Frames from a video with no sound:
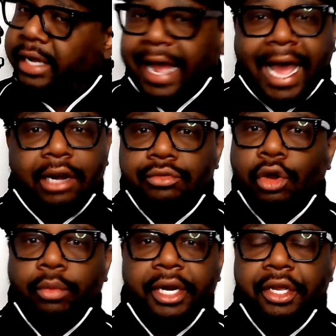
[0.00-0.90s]
I don't know
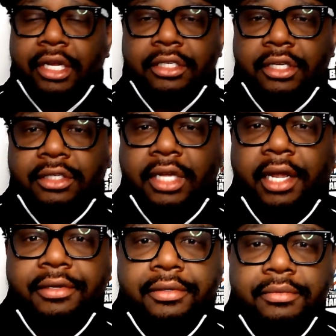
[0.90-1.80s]
where you're going to succeed.
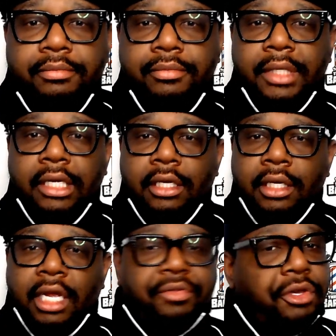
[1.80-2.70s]

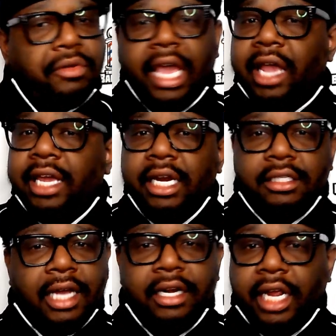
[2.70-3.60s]
If you can't get it
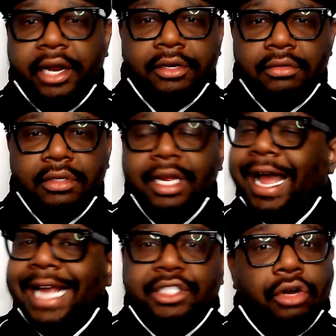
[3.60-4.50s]
done here,
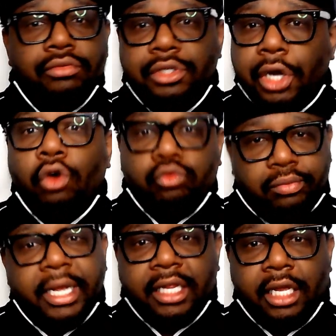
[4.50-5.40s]
I don't know
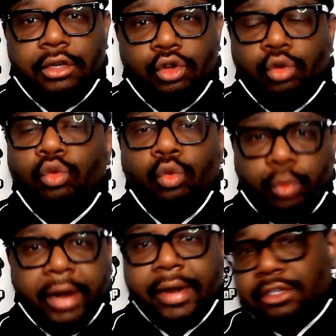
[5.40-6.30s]
really
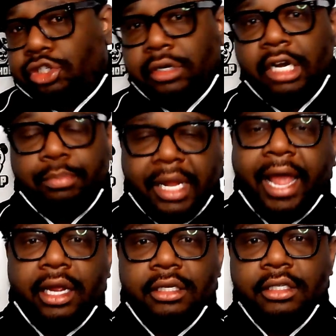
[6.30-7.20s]
where else you're going to play.
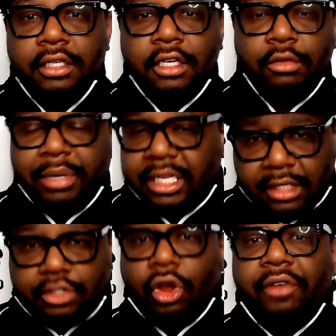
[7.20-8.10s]
Because
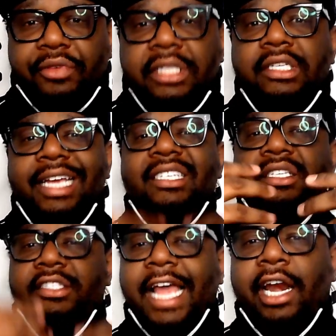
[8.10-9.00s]
this offense is
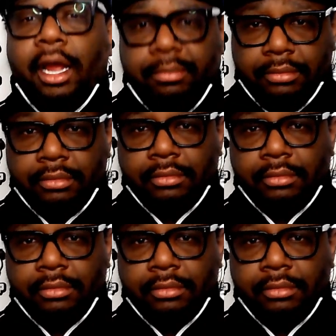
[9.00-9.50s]
set up.